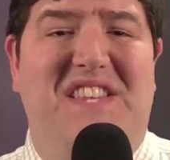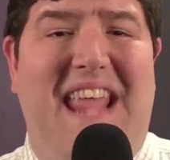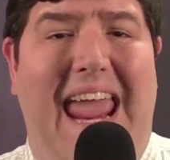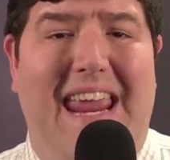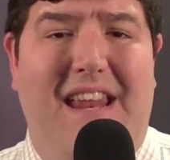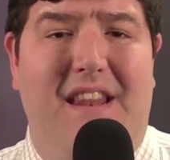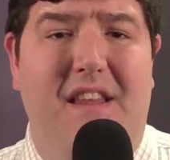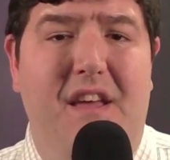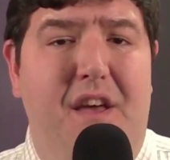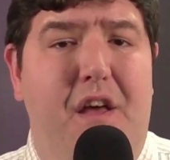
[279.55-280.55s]
Dayton.
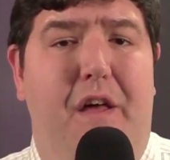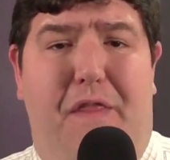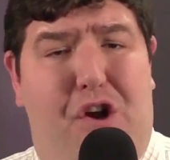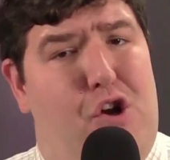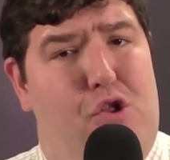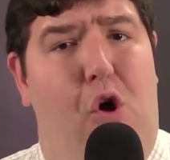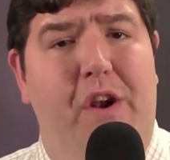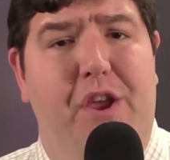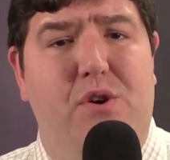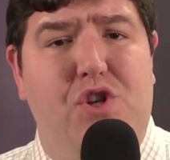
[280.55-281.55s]
The
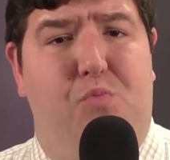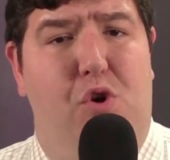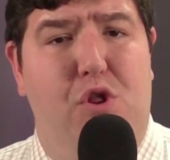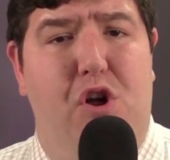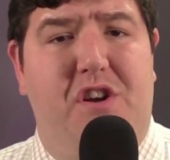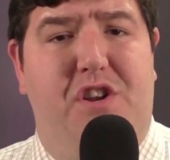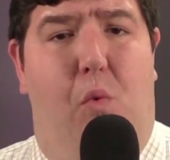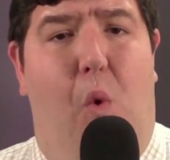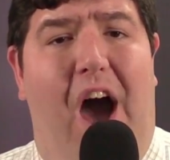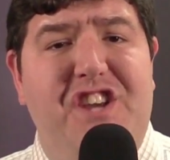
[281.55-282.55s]
Colonials will look to
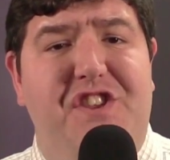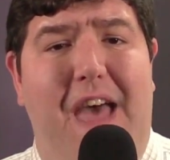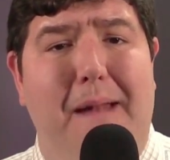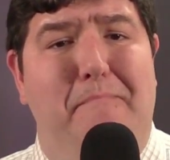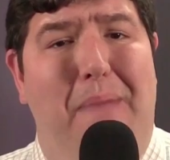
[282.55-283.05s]
wash that